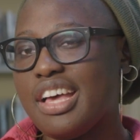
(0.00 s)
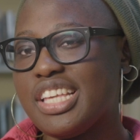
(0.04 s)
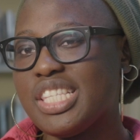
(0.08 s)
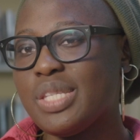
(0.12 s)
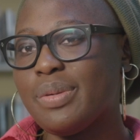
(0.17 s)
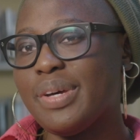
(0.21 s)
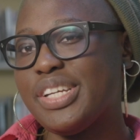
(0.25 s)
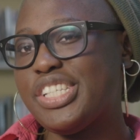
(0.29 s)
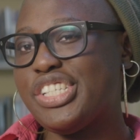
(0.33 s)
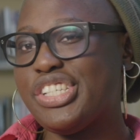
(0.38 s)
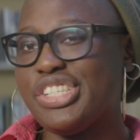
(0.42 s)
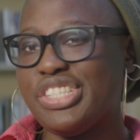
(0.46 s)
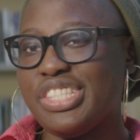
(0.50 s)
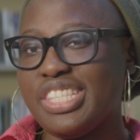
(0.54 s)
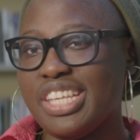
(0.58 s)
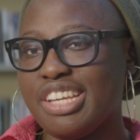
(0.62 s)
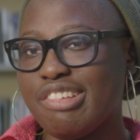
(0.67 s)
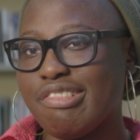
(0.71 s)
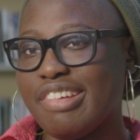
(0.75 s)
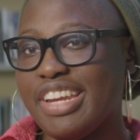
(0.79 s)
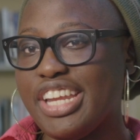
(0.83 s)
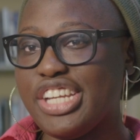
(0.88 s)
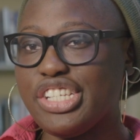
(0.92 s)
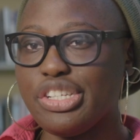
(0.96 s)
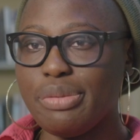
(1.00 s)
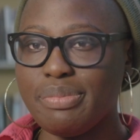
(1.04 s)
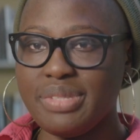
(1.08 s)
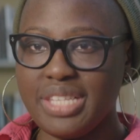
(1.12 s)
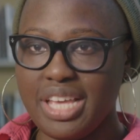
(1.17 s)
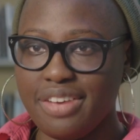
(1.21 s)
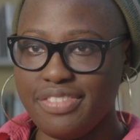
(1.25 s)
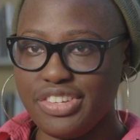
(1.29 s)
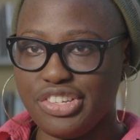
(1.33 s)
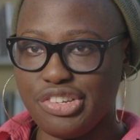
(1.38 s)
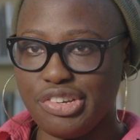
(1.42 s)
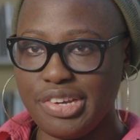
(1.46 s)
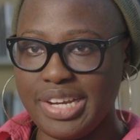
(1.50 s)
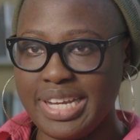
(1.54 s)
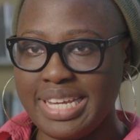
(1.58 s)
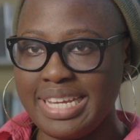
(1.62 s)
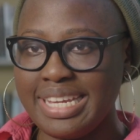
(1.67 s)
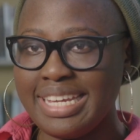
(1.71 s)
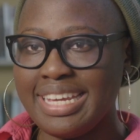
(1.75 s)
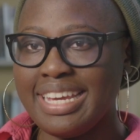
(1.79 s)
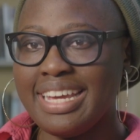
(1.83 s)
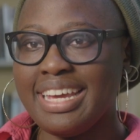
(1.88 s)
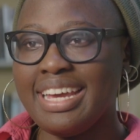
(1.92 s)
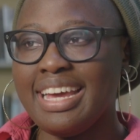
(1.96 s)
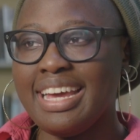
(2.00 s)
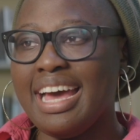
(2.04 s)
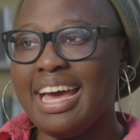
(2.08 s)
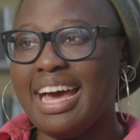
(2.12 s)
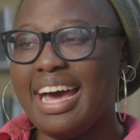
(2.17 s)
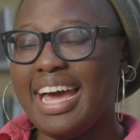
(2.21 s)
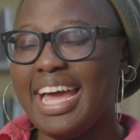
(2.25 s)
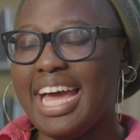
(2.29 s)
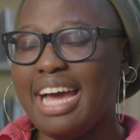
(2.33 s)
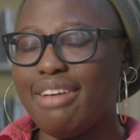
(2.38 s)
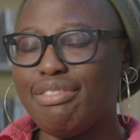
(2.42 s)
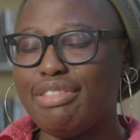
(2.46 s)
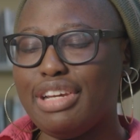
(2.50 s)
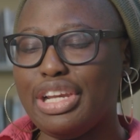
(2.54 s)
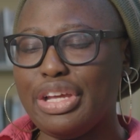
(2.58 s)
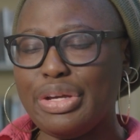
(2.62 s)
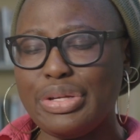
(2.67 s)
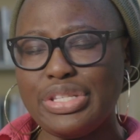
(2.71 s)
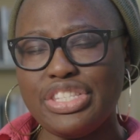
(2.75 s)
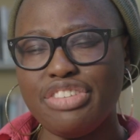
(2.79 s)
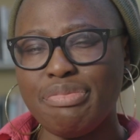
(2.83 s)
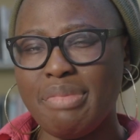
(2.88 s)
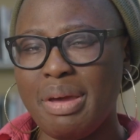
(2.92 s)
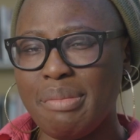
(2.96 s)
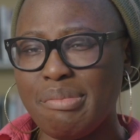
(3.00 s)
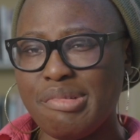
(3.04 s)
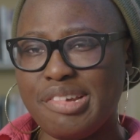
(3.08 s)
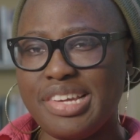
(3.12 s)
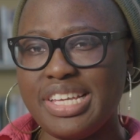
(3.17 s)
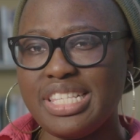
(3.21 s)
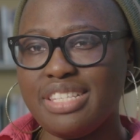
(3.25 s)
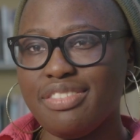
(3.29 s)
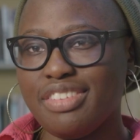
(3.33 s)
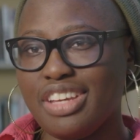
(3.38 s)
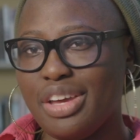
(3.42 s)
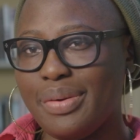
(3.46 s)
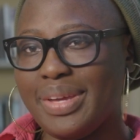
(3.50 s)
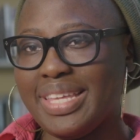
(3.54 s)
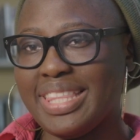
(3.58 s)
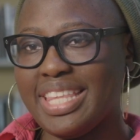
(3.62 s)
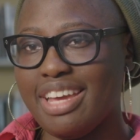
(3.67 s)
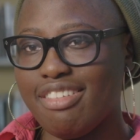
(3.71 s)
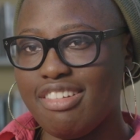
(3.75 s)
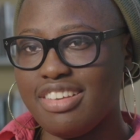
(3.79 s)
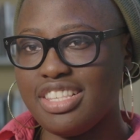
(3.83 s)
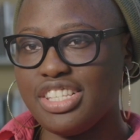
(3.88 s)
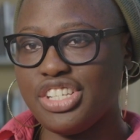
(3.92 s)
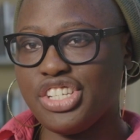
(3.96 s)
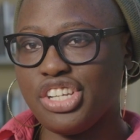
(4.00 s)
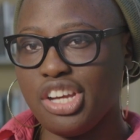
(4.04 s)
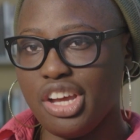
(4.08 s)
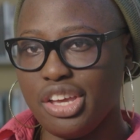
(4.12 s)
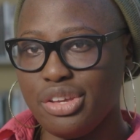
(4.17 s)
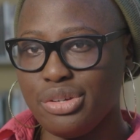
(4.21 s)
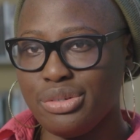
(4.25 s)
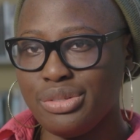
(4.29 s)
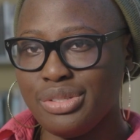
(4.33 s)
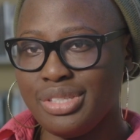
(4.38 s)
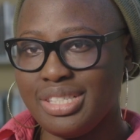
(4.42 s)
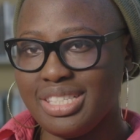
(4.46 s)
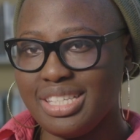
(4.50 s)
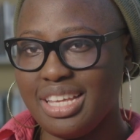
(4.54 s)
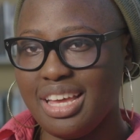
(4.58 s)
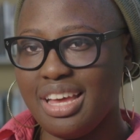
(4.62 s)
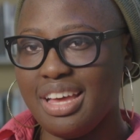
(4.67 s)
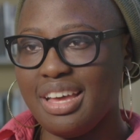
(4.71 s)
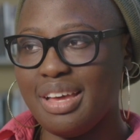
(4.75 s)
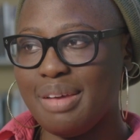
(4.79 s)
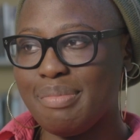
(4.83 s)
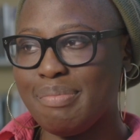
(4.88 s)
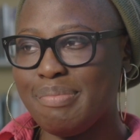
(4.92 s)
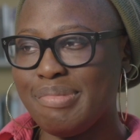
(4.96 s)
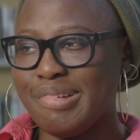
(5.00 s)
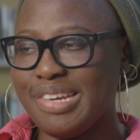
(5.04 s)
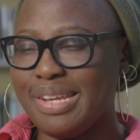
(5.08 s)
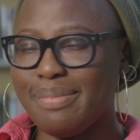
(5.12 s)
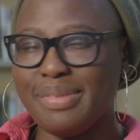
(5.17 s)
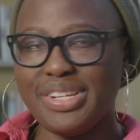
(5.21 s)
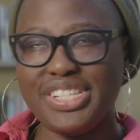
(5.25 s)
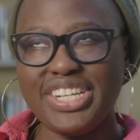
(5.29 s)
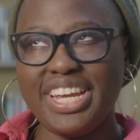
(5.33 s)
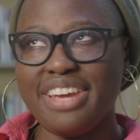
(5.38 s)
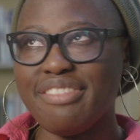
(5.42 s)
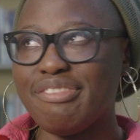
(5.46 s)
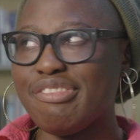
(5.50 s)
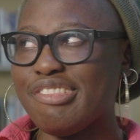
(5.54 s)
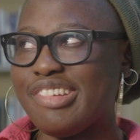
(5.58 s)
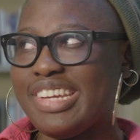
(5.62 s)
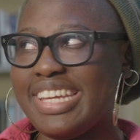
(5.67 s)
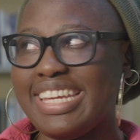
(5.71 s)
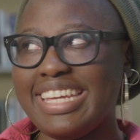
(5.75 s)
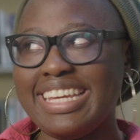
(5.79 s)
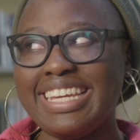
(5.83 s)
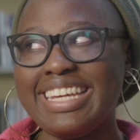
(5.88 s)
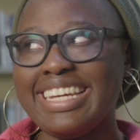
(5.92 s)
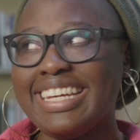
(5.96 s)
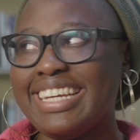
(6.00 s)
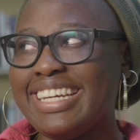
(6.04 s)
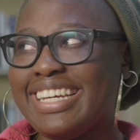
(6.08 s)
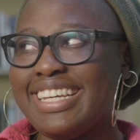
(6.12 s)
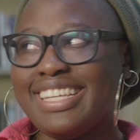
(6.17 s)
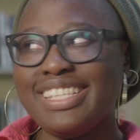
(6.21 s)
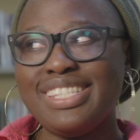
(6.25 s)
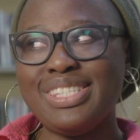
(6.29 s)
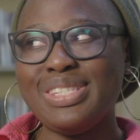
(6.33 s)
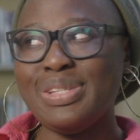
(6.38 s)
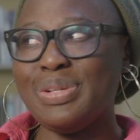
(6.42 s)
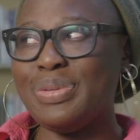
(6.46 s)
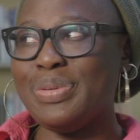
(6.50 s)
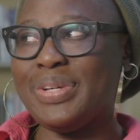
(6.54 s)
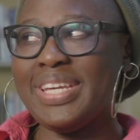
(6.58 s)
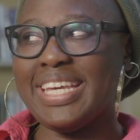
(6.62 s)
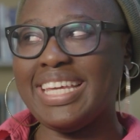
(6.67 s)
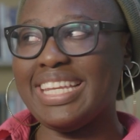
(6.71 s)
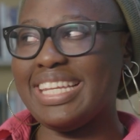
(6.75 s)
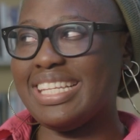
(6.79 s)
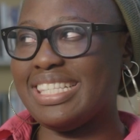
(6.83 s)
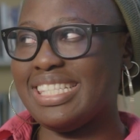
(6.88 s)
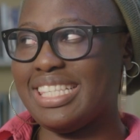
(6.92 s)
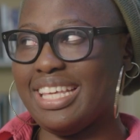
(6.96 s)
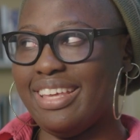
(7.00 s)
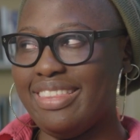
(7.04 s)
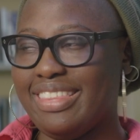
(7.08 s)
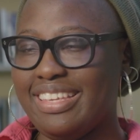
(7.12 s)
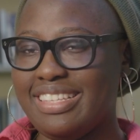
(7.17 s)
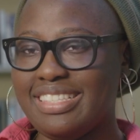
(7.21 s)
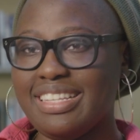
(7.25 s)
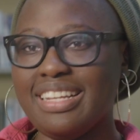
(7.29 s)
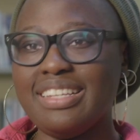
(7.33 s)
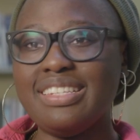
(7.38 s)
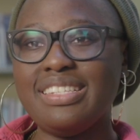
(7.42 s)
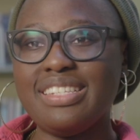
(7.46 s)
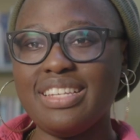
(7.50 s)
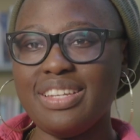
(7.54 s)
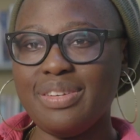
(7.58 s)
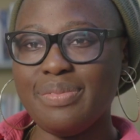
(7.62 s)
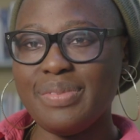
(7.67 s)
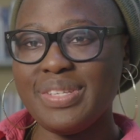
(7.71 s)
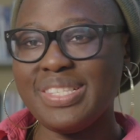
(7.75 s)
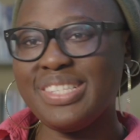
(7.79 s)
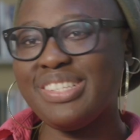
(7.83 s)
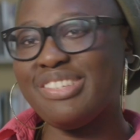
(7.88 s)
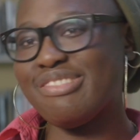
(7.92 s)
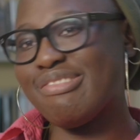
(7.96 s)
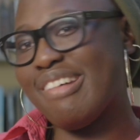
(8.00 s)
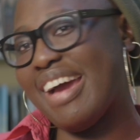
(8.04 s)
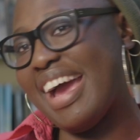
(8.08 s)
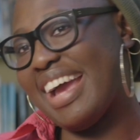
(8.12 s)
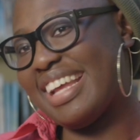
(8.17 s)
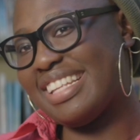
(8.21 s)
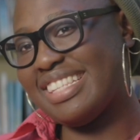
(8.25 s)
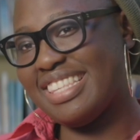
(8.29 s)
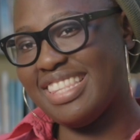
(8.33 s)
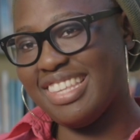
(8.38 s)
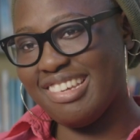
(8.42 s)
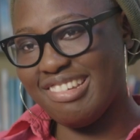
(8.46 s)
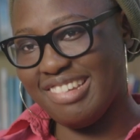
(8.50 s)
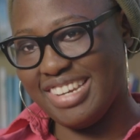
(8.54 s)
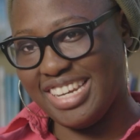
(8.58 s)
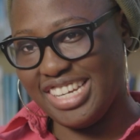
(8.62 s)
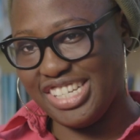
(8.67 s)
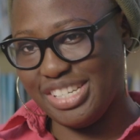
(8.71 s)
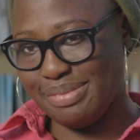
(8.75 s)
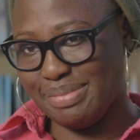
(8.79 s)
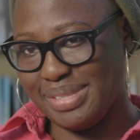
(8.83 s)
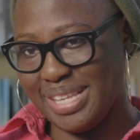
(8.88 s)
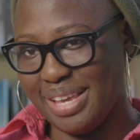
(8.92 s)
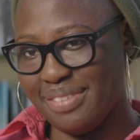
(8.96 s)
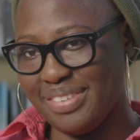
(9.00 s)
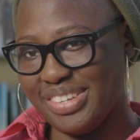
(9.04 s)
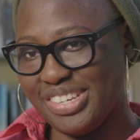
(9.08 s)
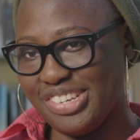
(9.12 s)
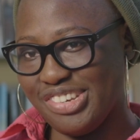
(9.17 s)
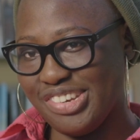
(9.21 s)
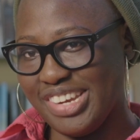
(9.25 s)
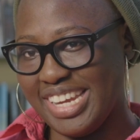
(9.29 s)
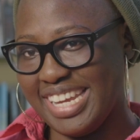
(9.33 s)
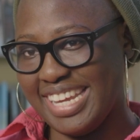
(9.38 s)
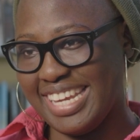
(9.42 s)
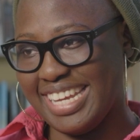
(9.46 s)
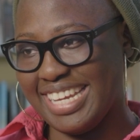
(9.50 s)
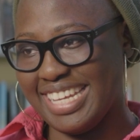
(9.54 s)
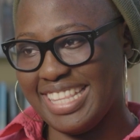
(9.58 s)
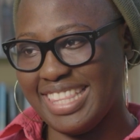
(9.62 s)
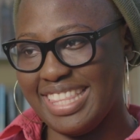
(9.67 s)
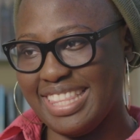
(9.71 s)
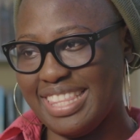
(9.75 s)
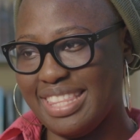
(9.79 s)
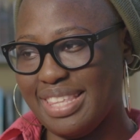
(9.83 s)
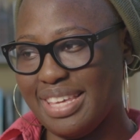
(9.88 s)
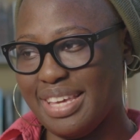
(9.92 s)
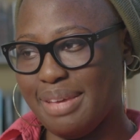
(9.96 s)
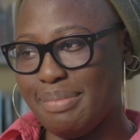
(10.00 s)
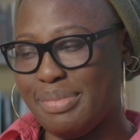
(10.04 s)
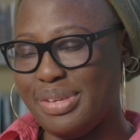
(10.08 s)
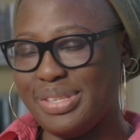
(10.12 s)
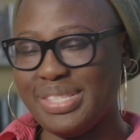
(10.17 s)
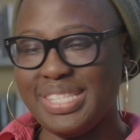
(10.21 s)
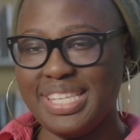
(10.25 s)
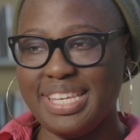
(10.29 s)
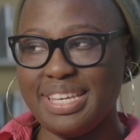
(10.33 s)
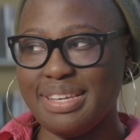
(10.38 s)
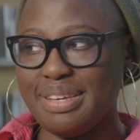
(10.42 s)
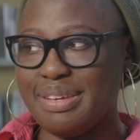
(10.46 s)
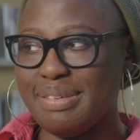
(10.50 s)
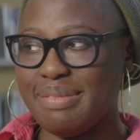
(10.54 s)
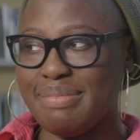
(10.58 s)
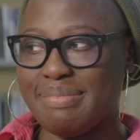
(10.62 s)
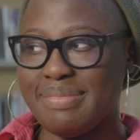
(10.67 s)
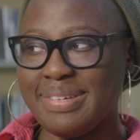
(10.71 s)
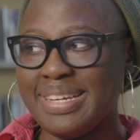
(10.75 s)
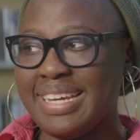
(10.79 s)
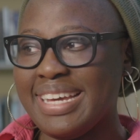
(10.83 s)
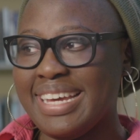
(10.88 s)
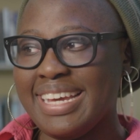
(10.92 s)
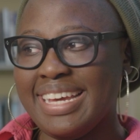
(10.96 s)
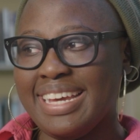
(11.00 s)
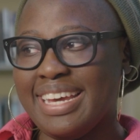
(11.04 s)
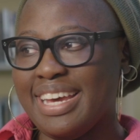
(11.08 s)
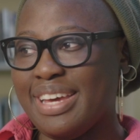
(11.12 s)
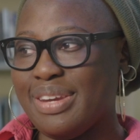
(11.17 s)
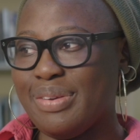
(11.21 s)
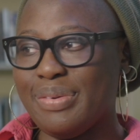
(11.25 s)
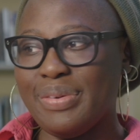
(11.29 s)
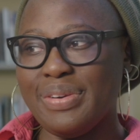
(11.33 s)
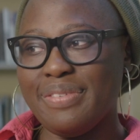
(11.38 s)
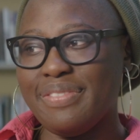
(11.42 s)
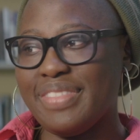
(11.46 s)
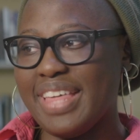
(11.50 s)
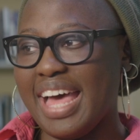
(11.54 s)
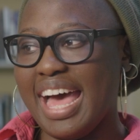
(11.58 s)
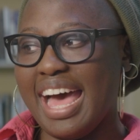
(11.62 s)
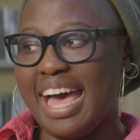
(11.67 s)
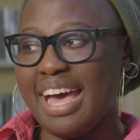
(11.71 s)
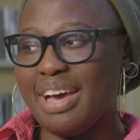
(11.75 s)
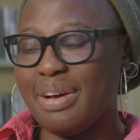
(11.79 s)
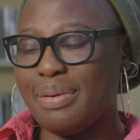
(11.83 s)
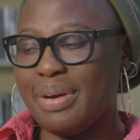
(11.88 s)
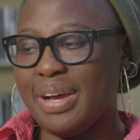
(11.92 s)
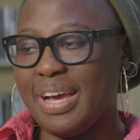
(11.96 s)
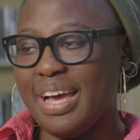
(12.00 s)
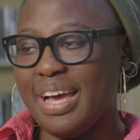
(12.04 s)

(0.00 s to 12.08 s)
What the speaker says: So I choose the Greenwich Observatory. I have loads of memories of going there as a child. Pretty much every school kid in southeast London was dragged to the Greenwich Observatory and the museum and all of that.